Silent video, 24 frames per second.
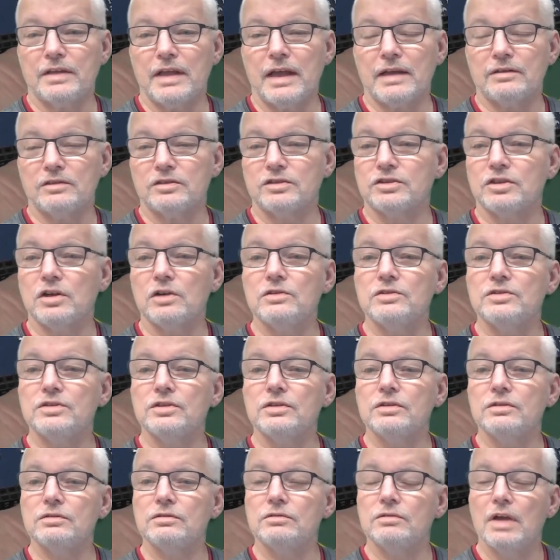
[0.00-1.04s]
That shows
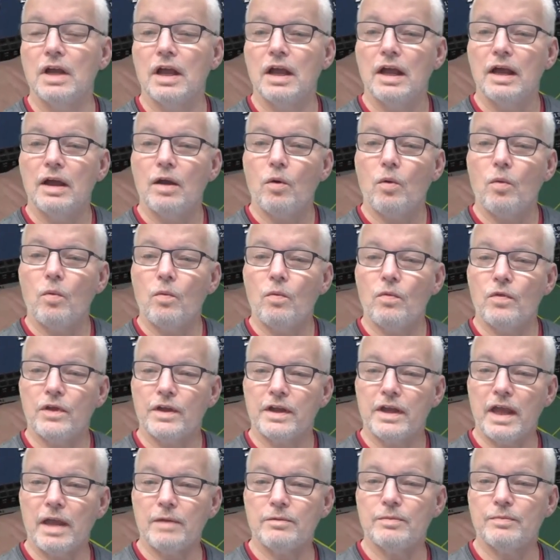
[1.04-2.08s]
you the
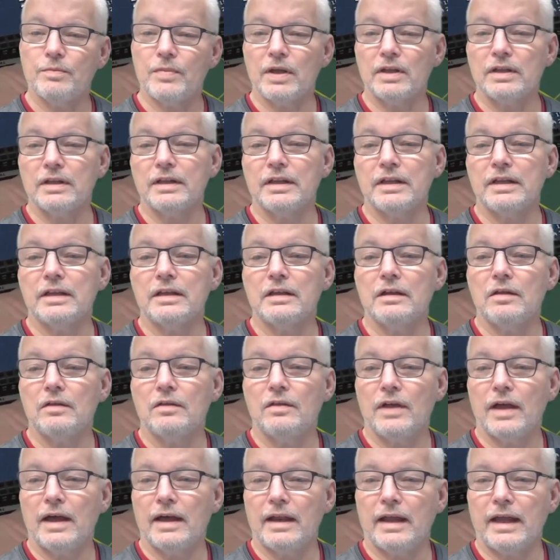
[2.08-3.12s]
capability
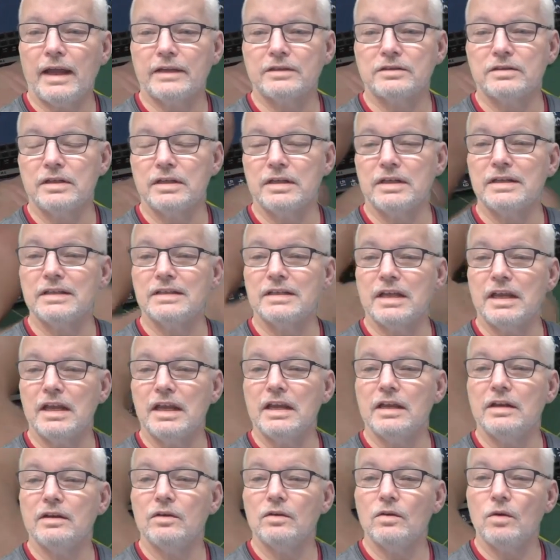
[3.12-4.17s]
that actually is
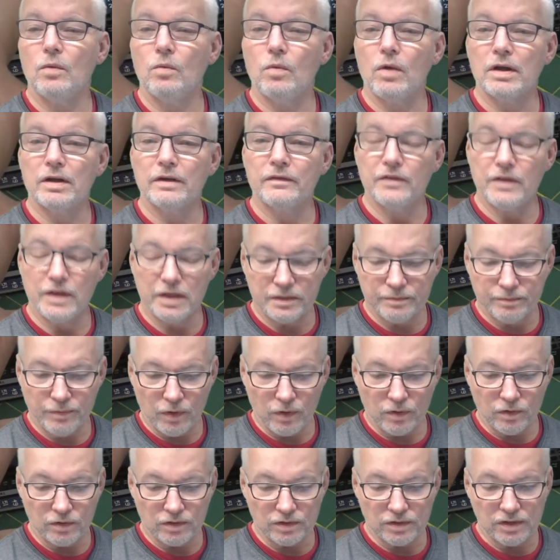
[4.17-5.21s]
in one of these
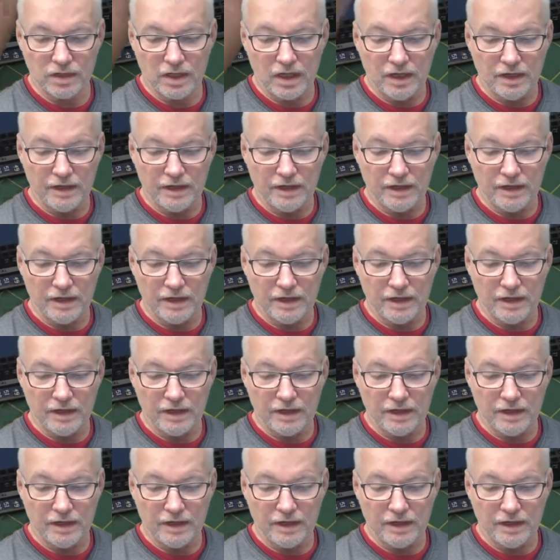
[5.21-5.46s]
boards.